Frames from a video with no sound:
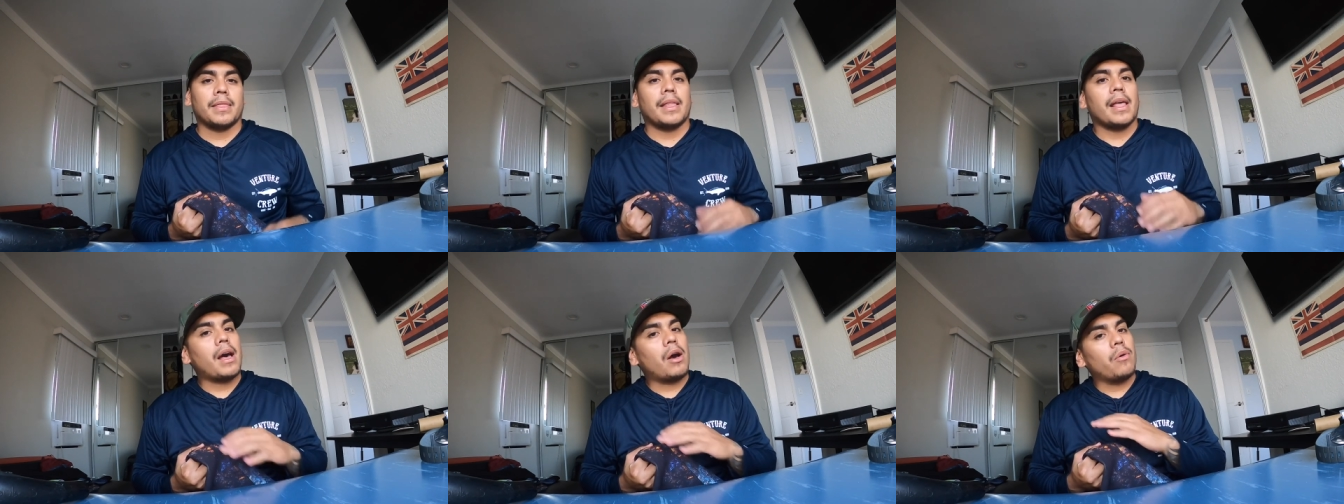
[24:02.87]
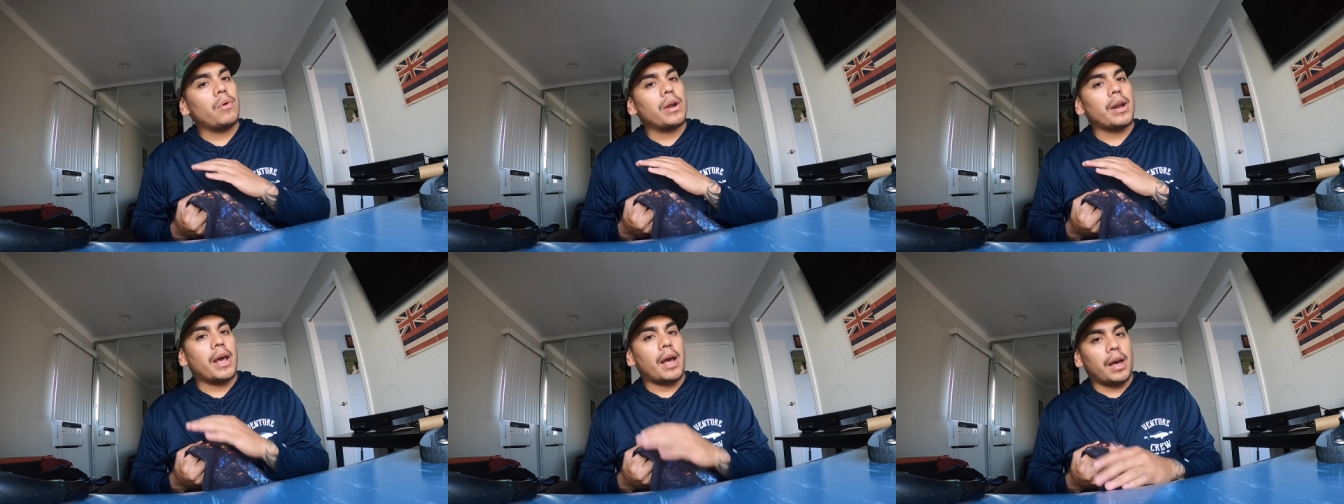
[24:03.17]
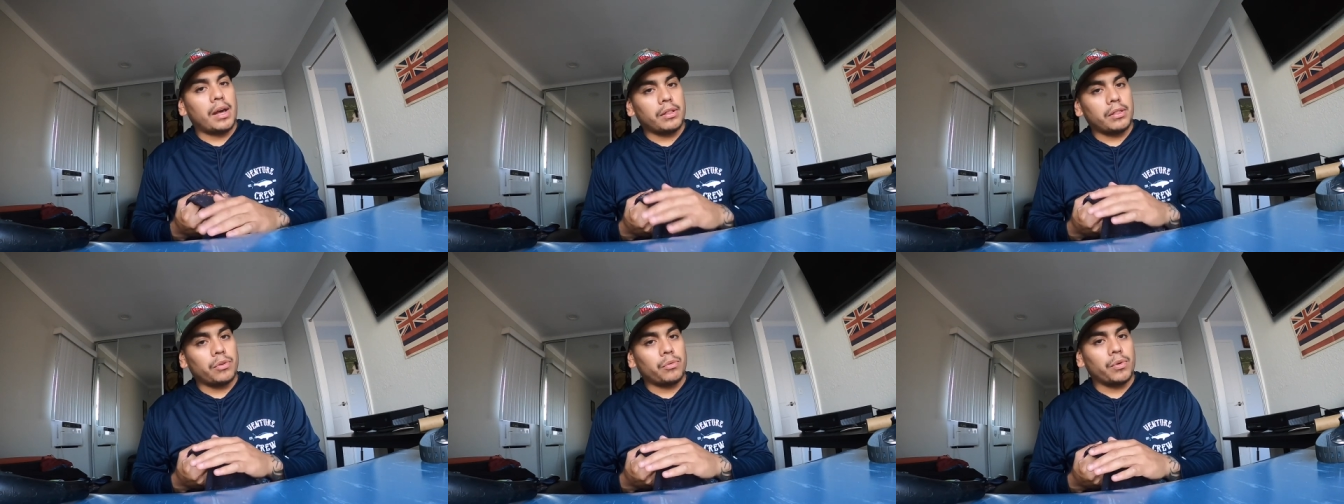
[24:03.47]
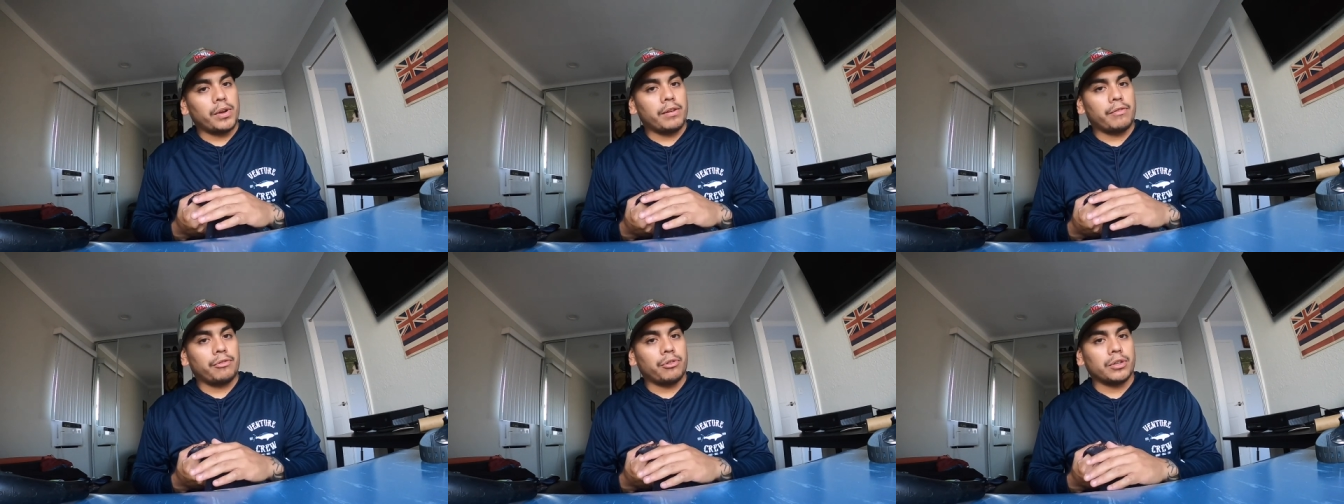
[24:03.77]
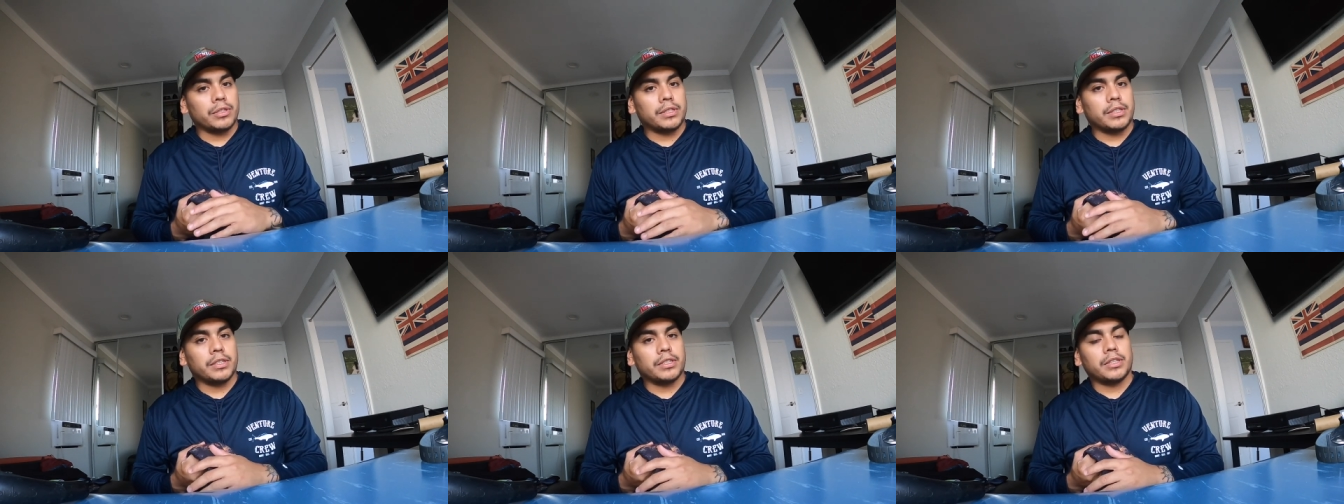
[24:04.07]
that one had the
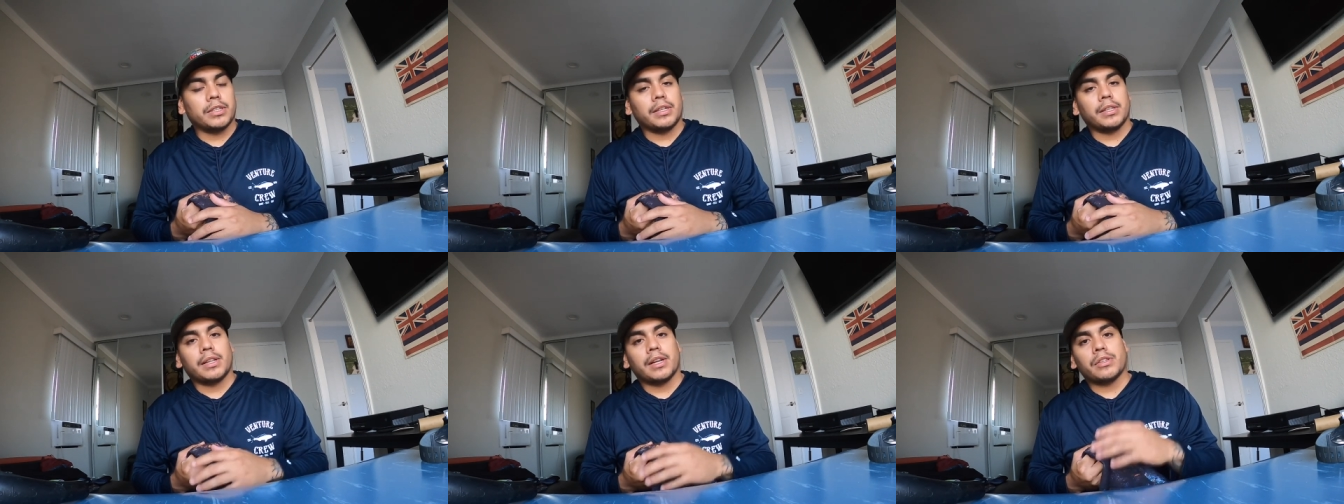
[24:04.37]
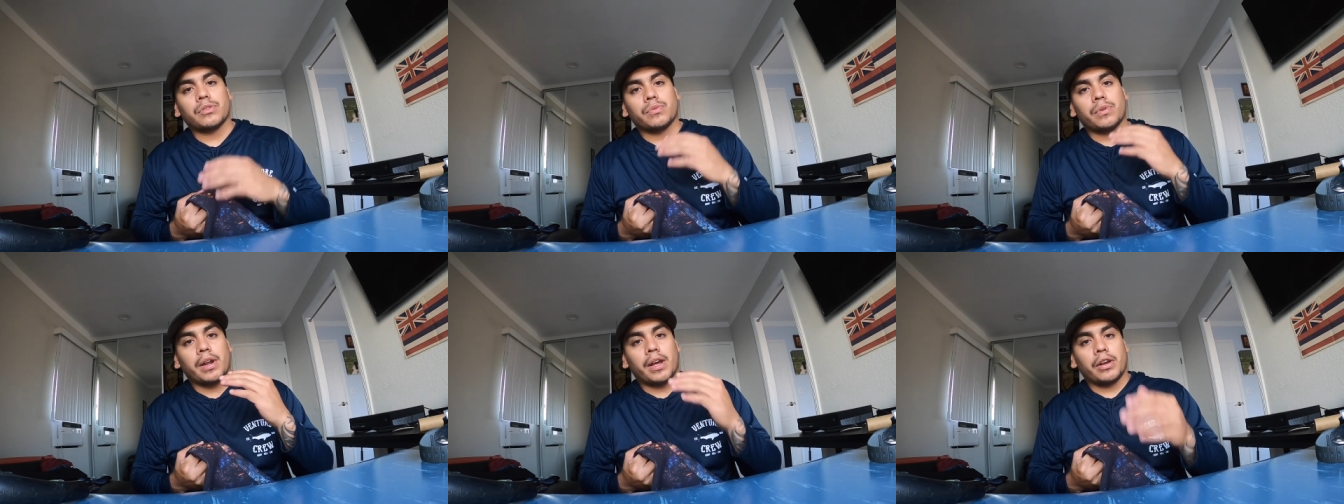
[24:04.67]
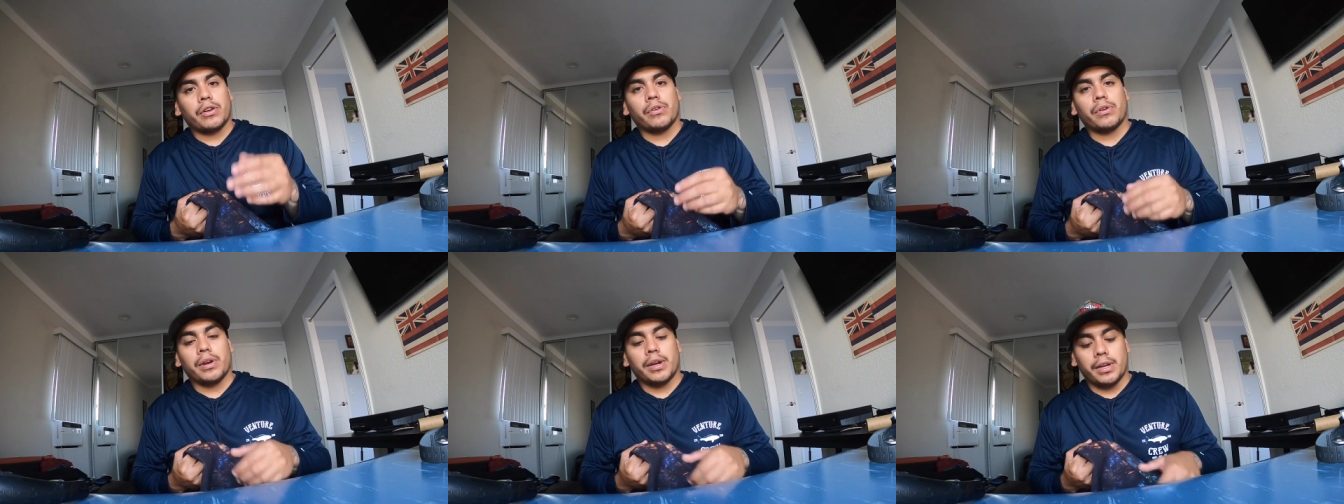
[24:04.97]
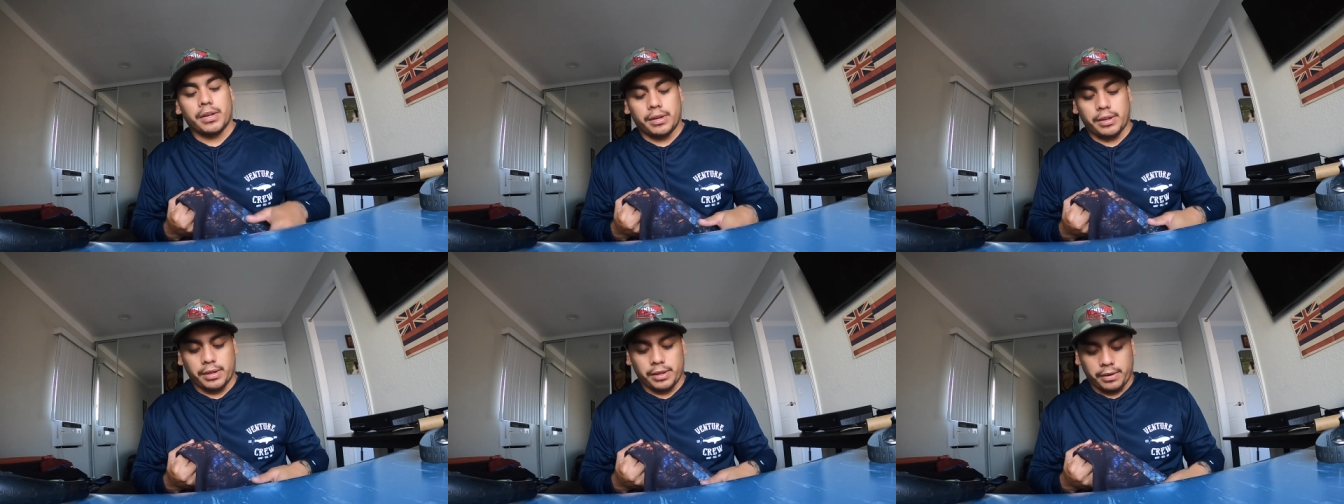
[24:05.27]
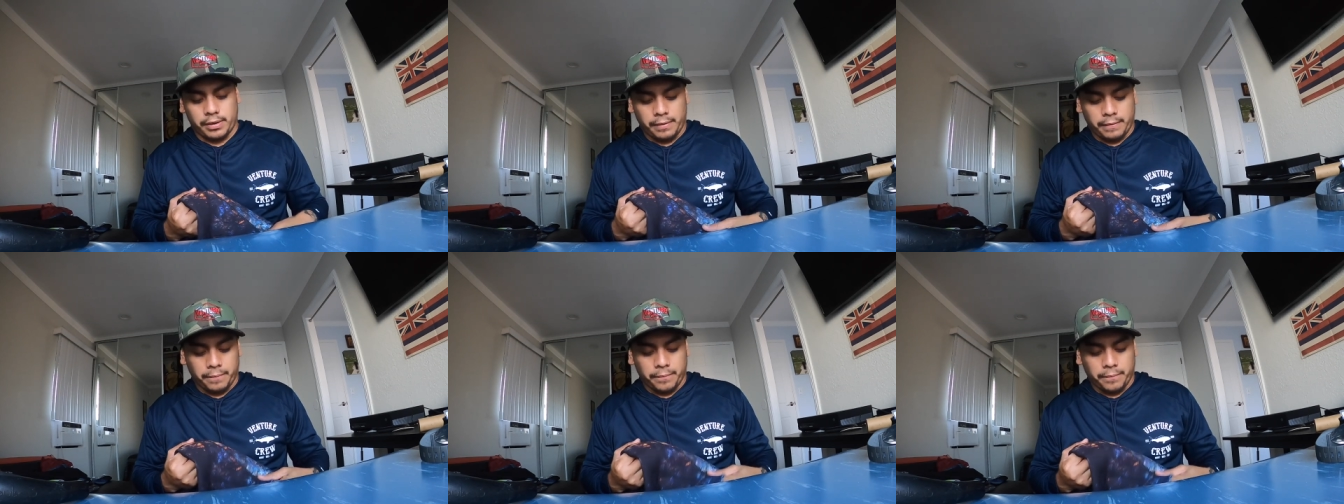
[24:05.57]
reinforced stitching, that's when I created it.